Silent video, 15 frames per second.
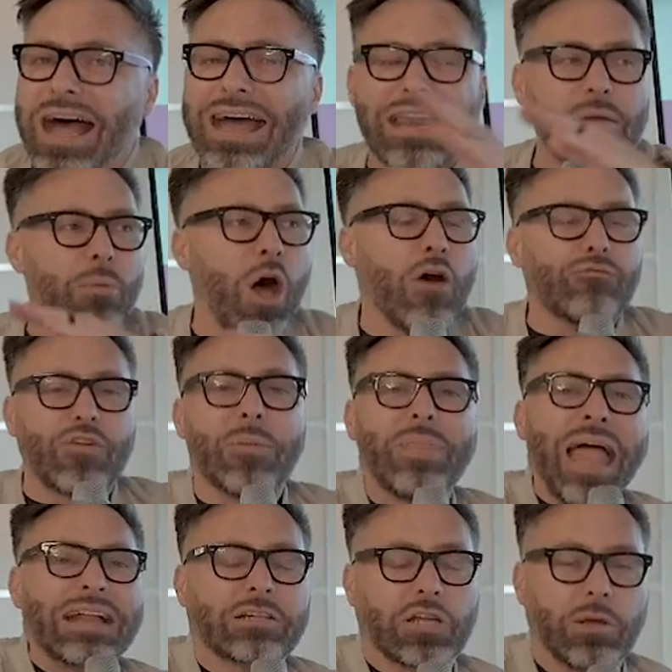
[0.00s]
cut him off
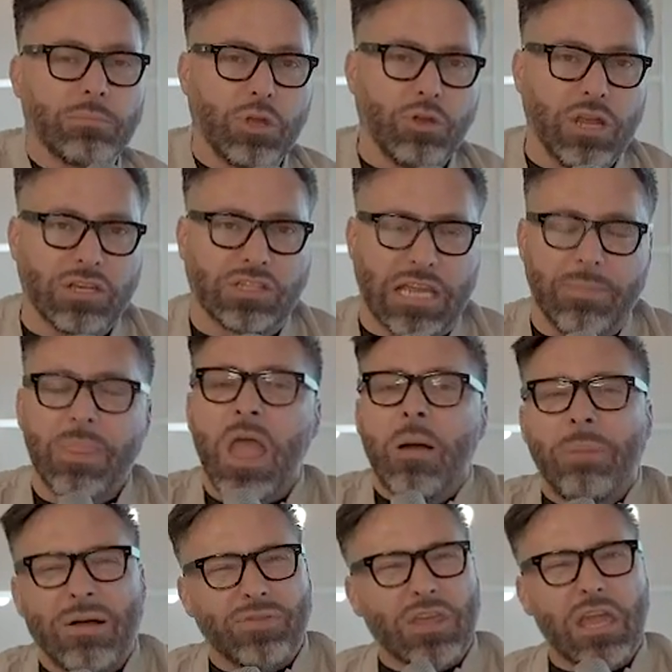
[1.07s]
from that community.
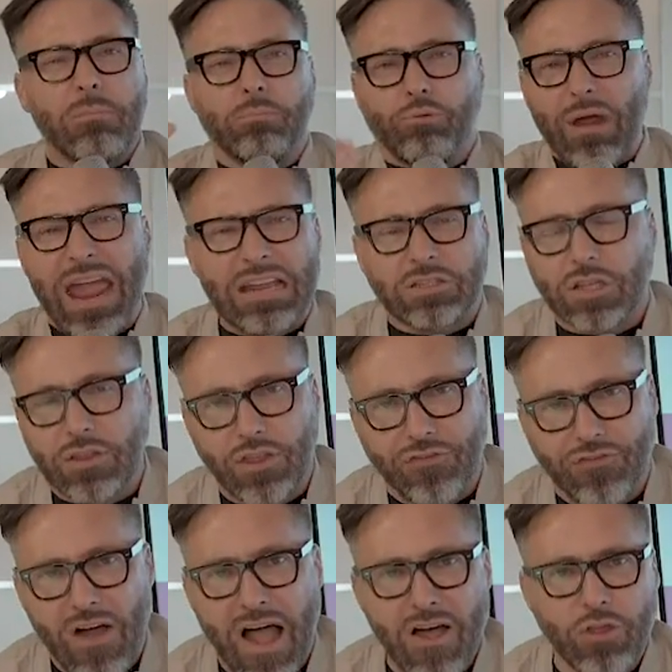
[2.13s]
But the embrace of
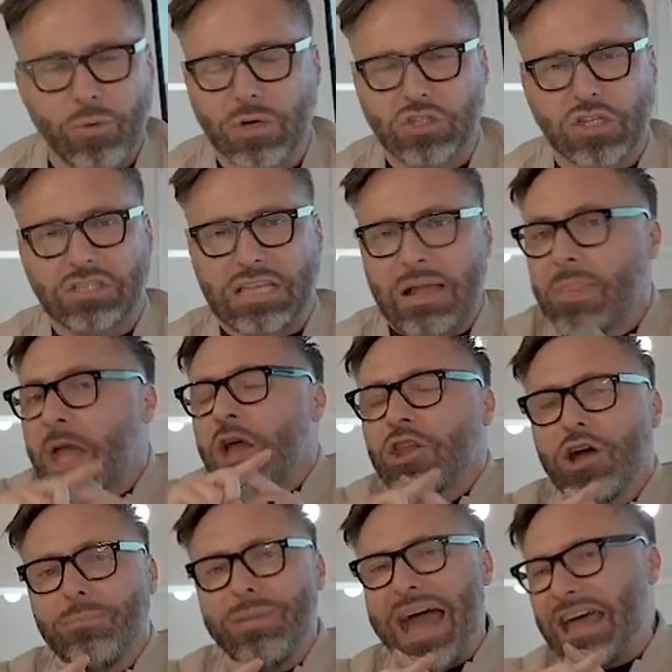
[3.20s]
the father was the same.
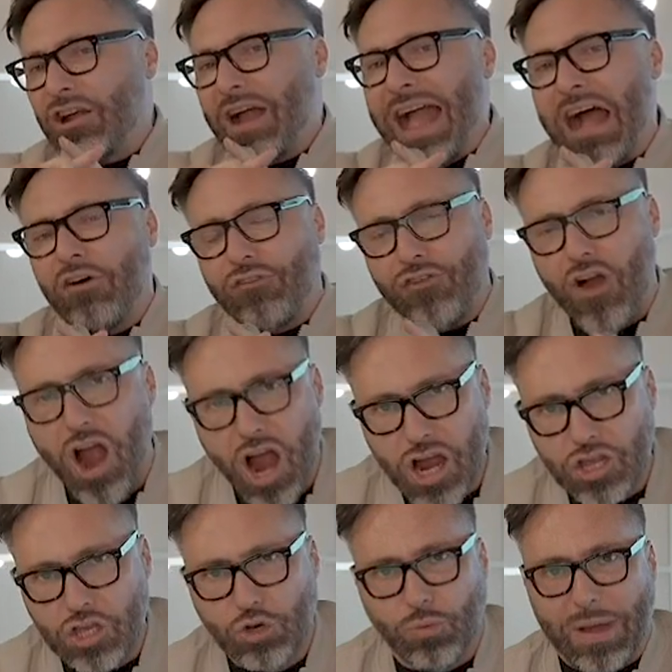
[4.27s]
No matter how
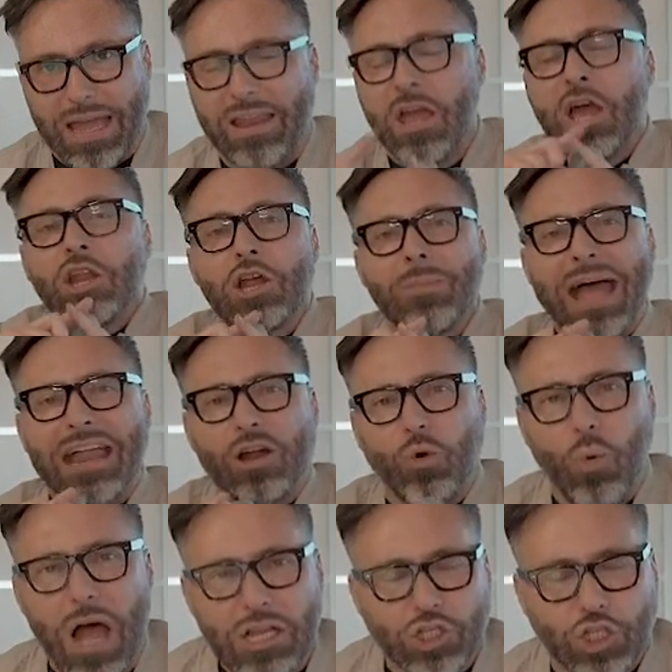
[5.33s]
far you went, no matter
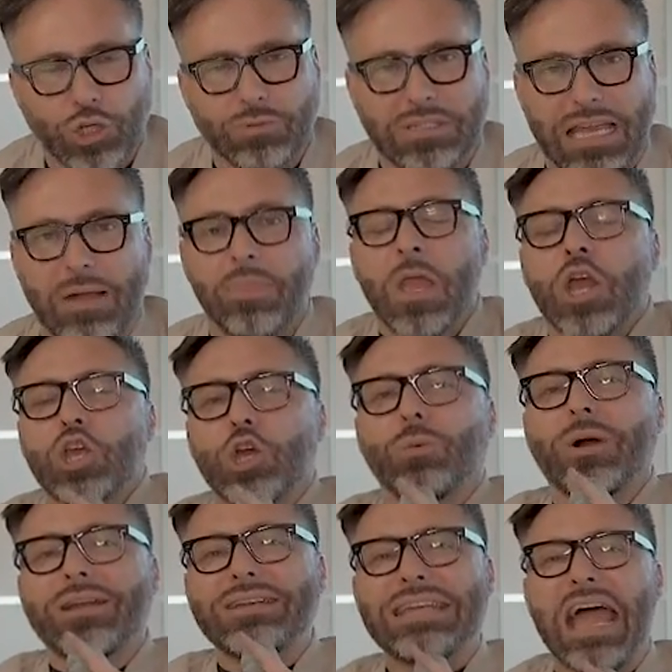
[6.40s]
what you did,
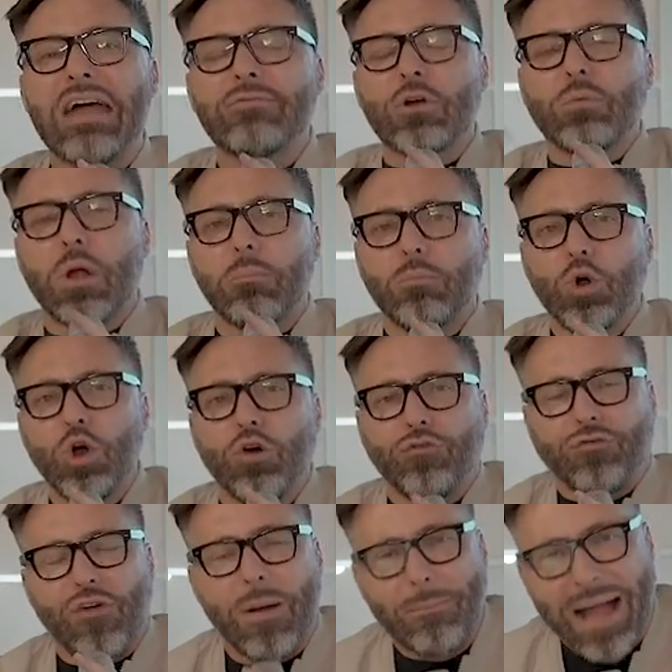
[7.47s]
you were never
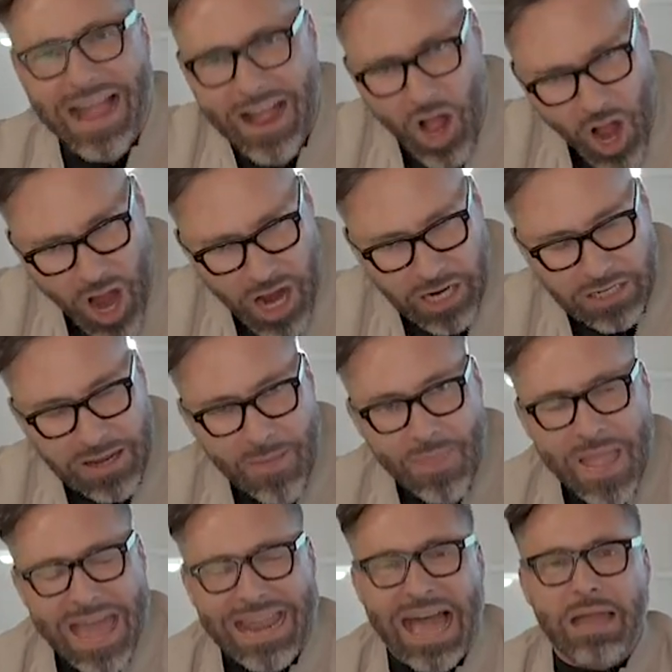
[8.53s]
removed from my heart.
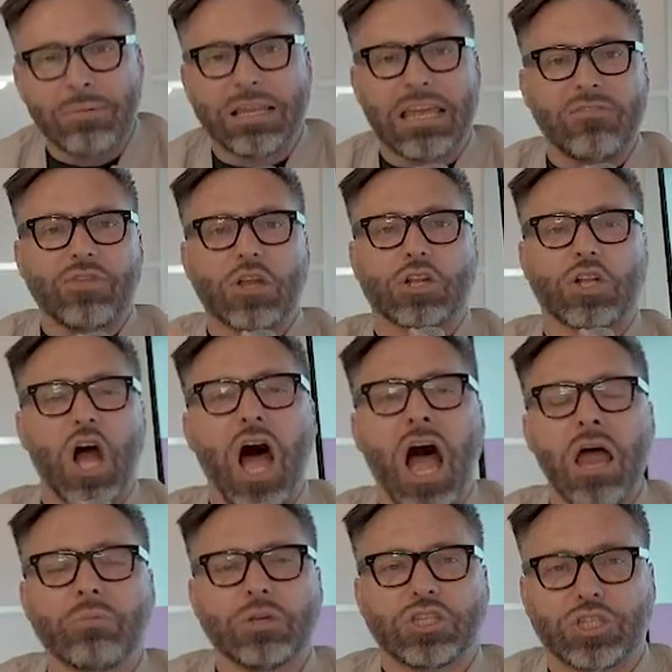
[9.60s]
And I believe that
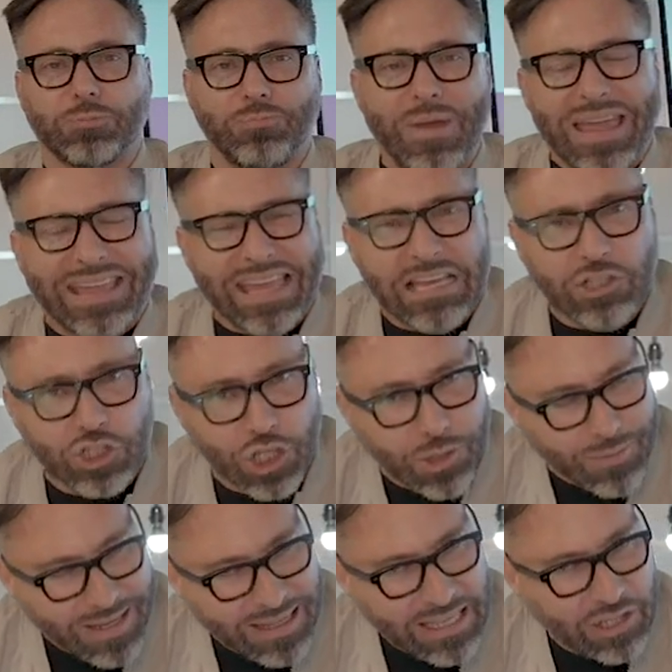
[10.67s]
God was speaking to
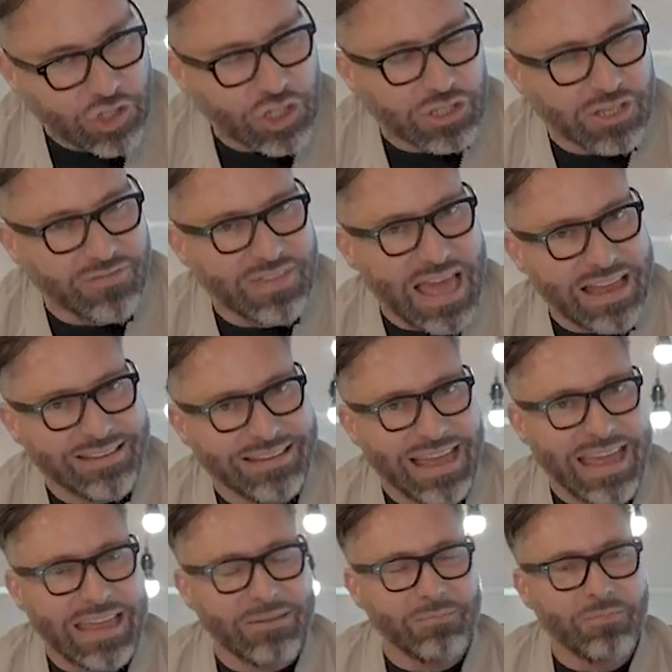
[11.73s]
the religious of that
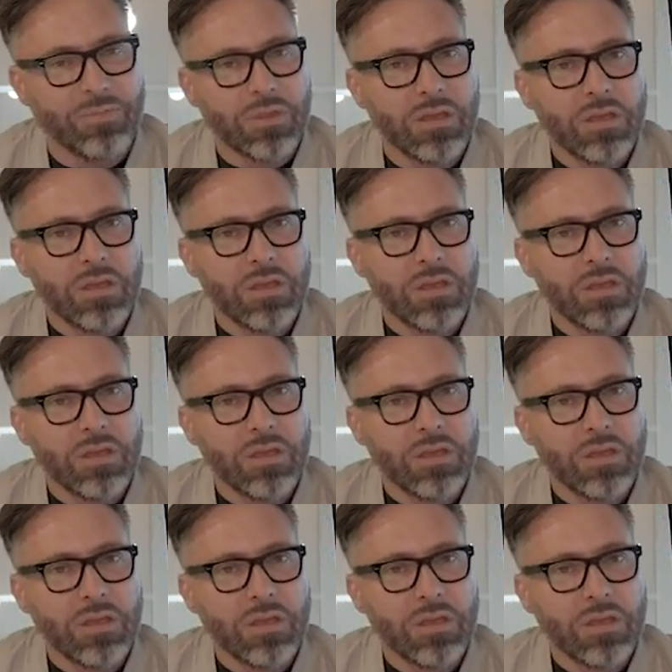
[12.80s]
day,